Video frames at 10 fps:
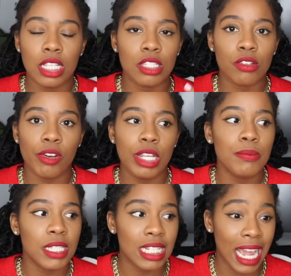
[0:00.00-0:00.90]
It
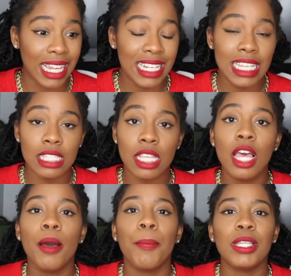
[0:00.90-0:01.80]
screams 90s,
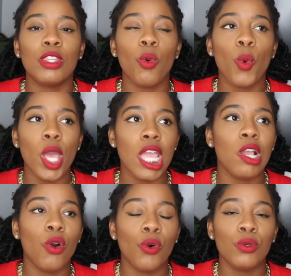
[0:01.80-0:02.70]
but the way
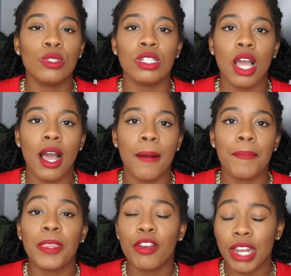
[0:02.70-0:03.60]
Coach
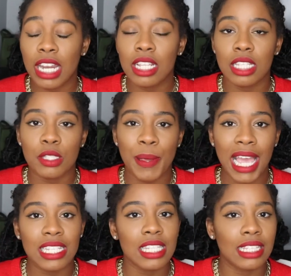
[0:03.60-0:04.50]
um, created this
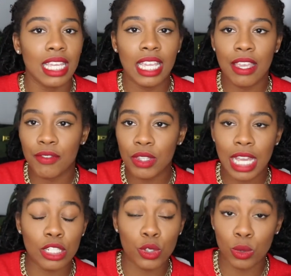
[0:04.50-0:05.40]
bag is that they gave you
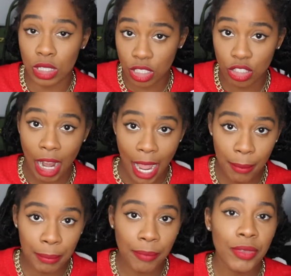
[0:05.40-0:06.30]
that short
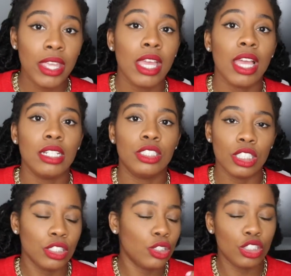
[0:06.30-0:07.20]
strap
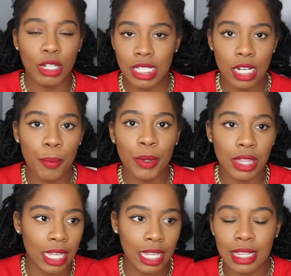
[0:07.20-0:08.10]
just to dress it up
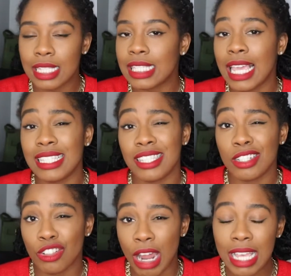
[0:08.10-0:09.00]
with, like in this case,
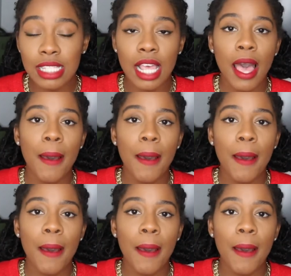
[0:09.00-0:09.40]
the dress.